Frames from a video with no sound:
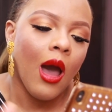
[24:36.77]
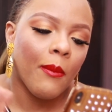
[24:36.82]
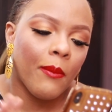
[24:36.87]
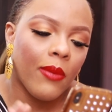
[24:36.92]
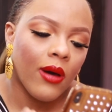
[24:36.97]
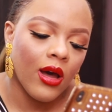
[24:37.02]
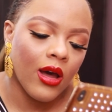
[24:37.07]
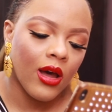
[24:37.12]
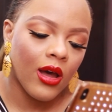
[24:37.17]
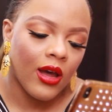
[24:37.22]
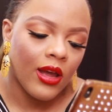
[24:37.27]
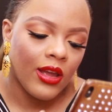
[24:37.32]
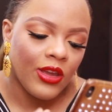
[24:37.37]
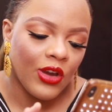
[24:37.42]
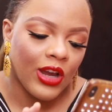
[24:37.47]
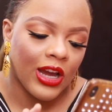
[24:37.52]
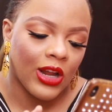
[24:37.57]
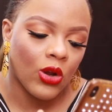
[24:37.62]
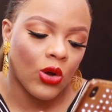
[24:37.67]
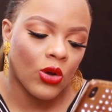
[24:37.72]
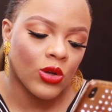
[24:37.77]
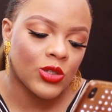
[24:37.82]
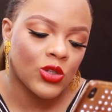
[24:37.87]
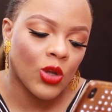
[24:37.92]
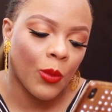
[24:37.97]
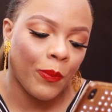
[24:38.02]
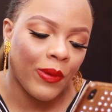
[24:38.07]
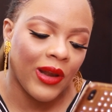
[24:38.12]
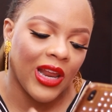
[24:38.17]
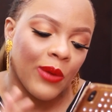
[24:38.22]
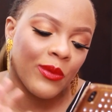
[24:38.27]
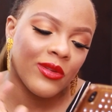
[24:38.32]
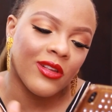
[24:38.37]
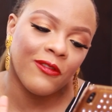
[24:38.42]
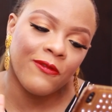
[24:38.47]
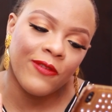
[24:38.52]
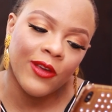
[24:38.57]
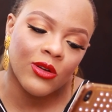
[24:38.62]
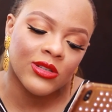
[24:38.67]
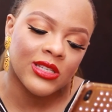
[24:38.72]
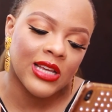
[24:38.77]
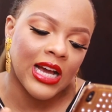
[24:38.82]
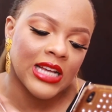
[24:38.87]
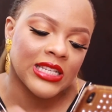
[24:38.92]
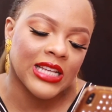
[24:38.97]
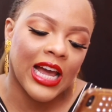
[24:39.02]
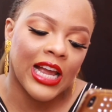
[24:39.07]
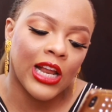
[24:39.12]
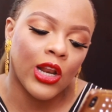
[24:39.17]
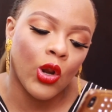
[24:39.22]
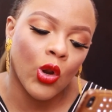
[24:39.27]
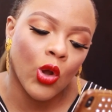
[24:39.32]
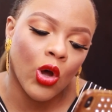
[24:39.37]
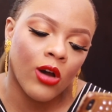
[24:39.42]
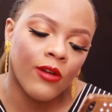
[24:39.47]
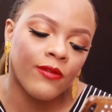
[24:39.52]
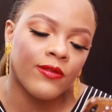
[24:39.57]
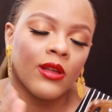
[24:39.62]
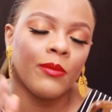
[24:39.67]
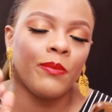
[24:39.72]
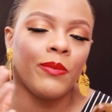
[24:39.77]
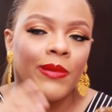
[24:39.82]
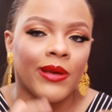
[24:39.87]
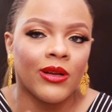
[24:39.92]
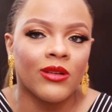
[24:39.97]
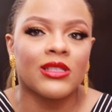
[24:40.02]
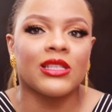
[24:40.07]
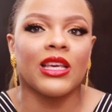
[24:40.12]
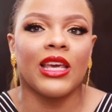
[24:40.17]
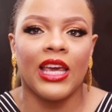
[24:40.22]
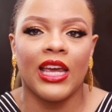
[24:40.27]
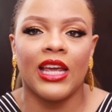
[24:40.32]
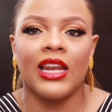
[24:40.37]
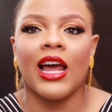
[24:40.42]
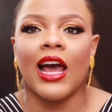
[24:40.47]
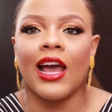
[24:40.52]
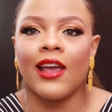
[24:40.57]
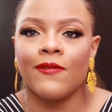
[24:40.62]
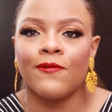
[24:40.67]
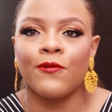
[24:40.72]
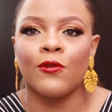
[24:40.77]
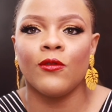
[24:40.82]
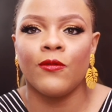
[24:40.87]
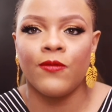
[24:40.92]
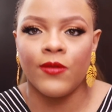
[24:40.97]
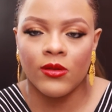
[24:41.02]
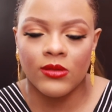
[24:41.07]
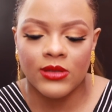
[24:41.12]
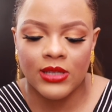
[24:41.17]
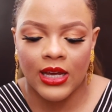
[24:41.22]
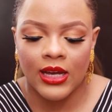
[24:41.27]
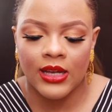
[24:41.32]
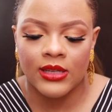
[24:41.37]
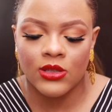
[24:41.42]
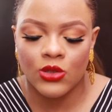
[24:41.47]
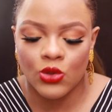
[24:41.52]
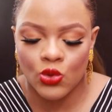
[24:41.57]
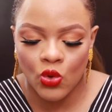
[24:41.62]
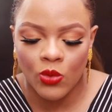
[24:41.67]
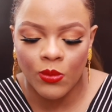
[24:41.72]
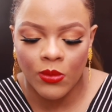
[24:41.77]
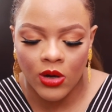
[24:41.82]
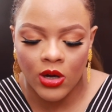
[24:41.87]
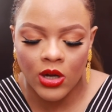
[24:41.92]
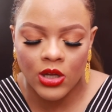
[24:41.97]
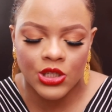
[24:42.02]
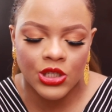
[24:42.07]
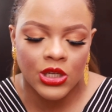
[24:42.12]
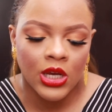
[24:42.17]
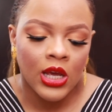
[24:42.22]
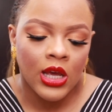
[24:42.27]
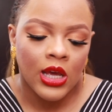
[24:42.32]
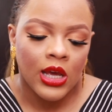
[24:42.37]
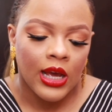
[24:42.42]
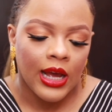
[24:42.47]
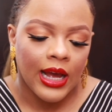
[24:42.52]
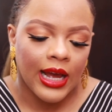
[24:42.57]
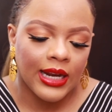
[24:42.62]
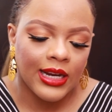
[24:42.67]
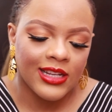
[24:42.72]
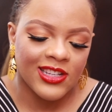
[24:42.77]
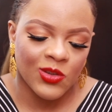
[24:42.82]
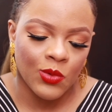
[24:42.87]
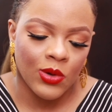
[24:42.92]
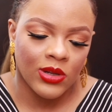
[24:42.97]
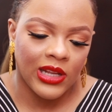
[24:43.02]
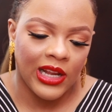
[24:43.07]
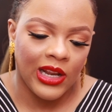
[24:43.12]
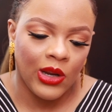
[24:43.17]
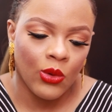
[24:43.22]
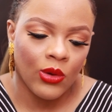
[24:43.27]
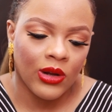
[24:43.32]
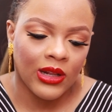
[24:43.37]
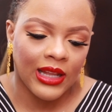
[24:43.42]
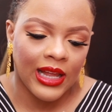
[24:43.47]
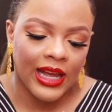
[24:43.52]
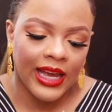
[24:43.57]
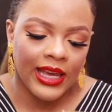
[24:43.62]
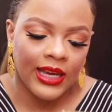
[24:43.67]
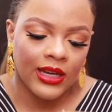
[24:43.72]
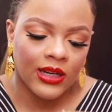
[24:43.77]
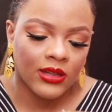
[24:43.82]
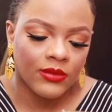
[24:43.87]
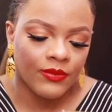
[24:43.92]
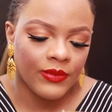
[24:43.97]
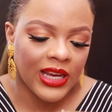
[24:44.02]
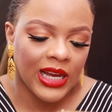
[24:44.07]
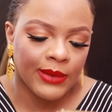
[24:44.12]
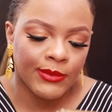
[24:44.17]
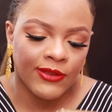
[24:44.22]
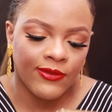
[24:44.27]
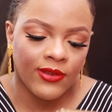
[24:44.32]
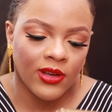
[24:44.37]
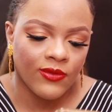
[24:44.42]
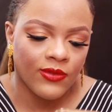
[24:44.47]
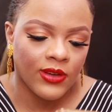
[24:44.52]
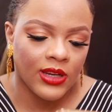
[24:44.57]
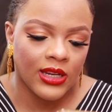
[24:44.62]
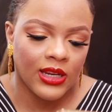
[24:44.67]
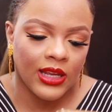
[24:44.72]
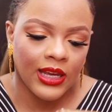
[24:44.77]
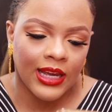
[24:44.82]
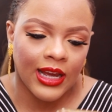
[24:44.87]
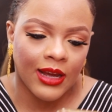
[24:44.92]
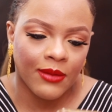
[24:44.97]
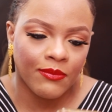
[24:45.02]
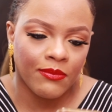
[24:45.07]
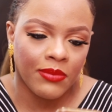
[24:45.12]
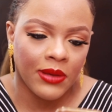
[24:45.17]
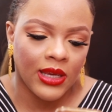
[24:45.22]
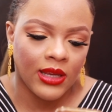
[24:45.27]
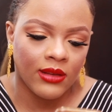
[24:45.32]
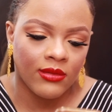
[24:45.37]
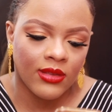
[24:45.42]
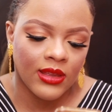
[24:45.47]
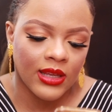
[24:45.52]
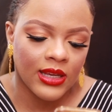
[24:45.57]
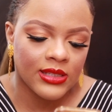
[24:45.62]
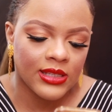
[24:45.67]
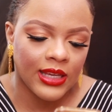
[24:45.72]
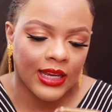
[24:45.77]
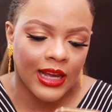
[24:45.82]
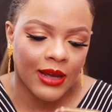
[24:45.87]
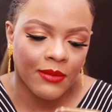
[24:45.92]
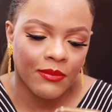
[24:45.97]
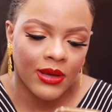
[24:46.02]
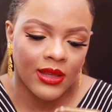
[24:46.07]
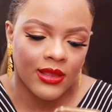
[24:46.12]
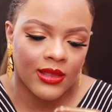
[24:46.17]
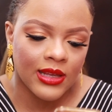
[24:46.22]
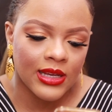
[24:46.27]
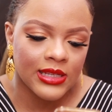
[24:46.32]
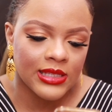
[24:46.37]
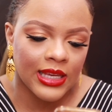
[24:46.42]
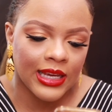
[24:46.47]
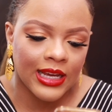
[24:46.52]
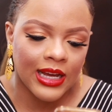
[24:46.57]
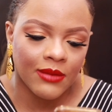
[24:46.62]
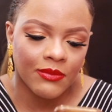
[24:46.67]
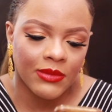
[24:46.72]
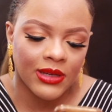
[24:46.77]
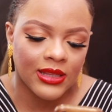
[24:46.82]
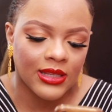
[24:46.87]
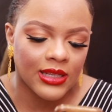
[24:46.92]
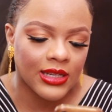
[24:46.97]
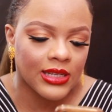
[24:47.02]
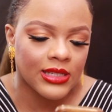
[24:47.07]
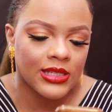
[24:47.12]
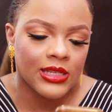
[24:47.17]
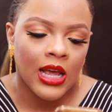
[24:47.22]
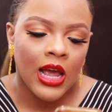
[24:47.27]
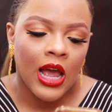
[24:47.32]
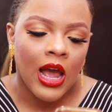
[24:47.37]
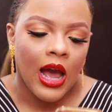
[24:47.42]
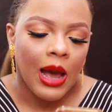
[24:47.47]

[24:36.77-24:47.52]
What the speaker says: But you can also play with the filters. I love the built-in iPhone filters so much, and this is what they look like. They can be vivid, it can be this, it can be this, it can be this.